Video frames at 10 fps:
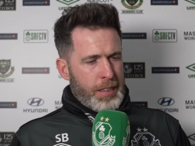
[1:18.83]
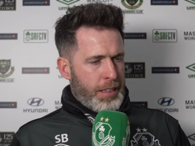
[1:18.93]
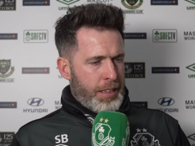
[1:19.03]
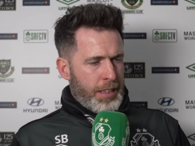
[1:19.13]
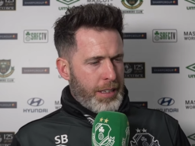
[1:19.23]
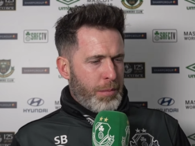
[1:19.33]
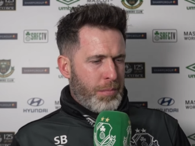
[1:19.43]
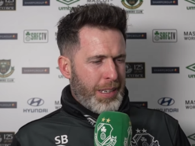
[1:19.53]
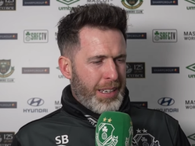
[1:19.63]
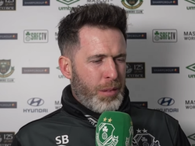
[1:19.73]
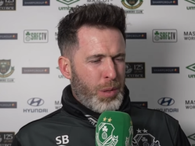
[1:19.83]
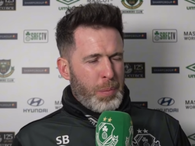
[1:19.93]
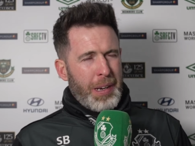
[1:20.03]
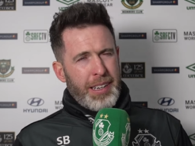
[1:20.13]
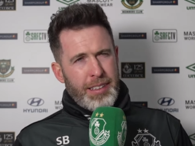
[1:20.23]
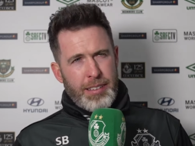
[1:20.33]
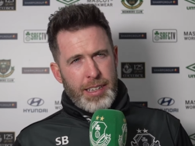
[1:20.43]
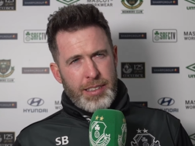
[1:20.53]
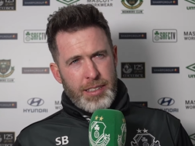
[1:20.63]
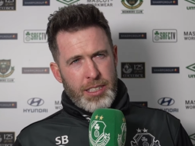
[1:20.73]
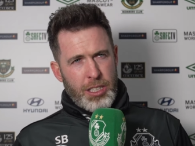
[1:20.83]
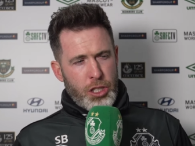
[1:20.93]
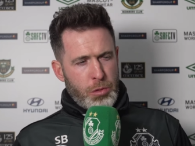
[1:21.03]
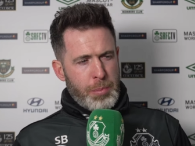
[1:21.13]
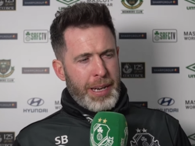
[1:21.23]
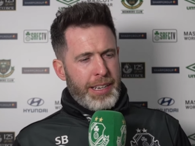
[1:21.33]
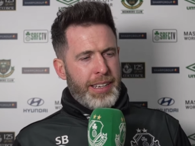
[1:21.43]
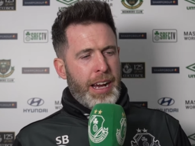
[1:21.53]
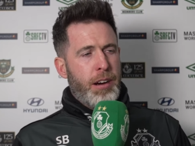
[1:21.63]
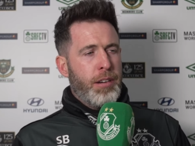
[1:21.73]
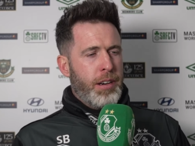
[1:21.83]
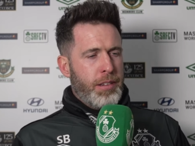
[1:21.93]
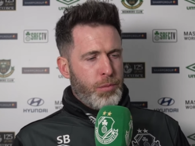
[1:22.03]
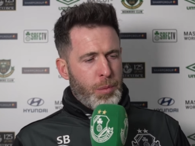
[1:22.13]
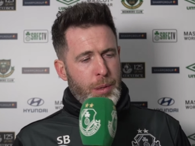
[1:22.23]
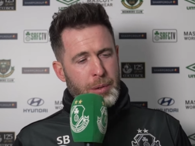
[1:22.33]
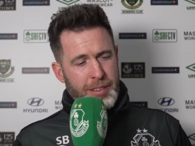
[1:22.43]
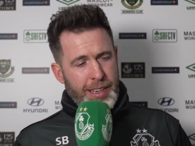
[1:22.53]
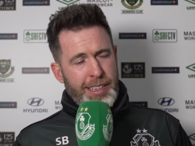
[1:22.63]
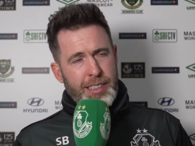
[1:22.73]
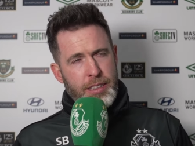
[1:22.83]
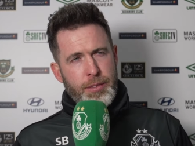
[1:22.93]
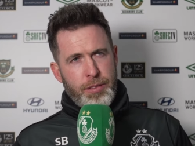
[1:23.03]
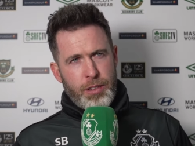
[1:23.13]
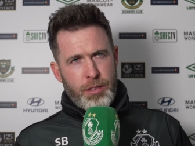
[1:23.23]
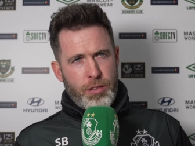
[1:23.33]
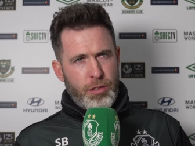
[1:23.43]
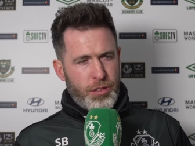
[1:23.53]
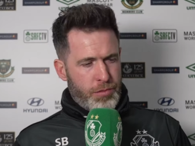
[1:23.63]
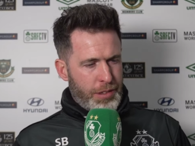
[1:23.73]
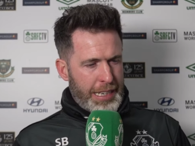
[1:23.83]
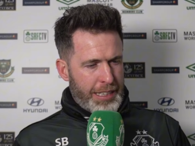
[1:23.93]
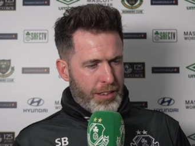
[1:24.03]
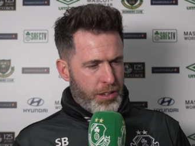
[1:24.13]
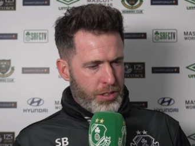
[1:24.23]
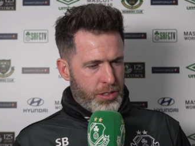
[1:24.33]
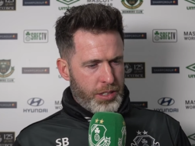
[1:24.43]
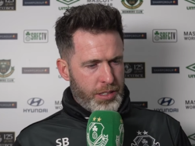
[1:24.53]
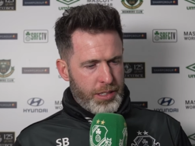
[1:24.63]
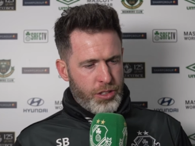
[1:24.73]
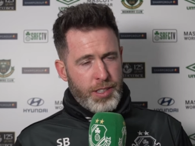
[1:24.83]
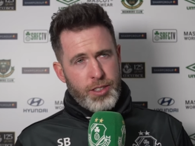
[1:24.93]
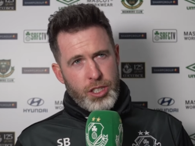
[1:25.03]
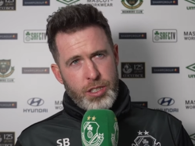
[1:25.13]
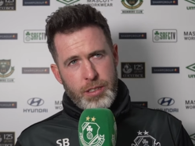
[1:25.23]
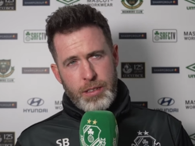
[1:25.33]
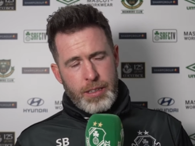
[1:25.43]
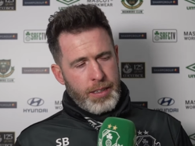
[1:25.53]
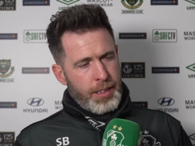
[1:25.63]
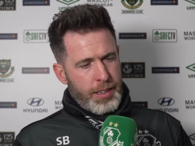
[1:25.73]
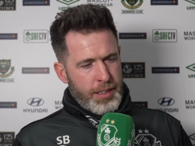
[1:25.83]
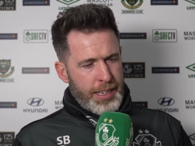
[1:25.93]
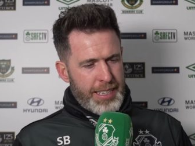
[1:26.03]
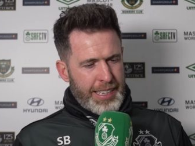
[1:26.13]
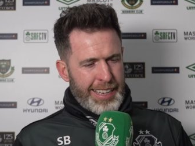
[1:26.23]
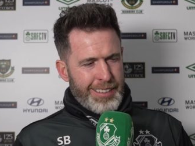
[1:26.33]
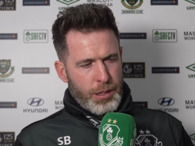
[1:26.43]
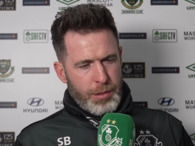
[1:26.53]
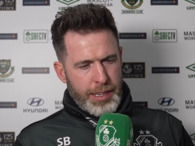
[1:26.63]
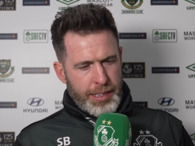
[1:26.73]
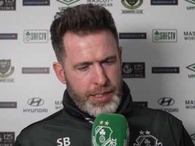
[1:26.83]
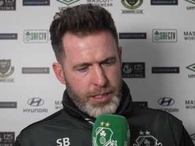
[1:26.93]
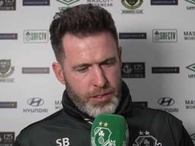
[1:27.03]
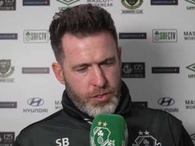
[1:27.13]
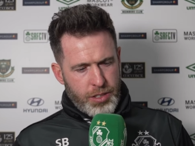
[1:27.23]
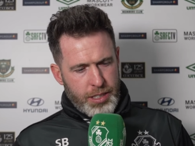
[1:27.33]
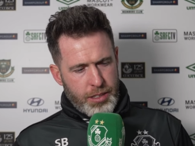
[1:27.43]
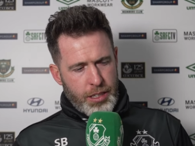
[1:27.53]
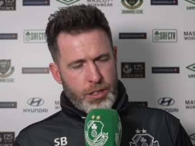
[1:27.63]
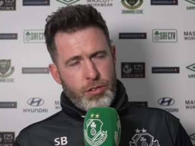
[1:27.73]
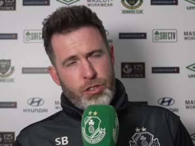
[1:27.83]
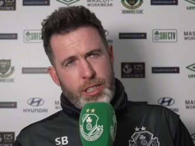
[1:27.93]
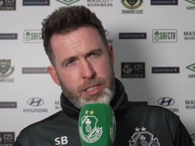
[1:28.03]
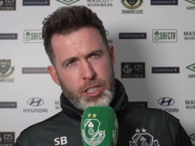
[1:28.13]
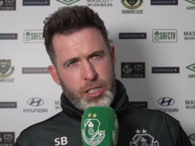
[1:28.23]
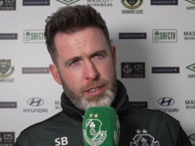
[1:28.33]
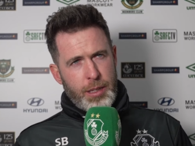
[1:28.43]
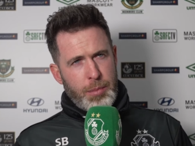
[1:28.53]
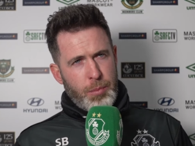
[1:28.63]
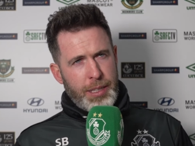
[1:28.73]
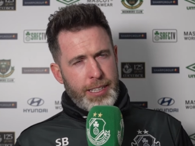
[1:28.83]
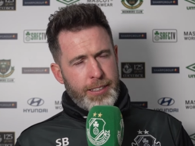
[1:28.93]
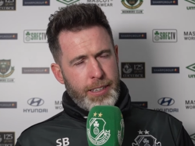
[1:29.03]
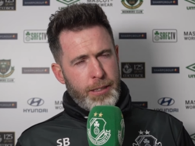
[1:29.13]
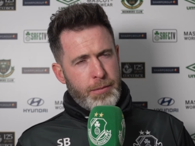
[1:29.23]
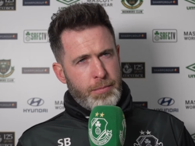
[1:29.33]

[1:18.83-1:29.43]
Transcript: Um, and, and, we played into that. The decisions we made in our when we were attacking the final third really cost us in, in transition, and you can't do that against a good, tra- a good transition team, and we did that.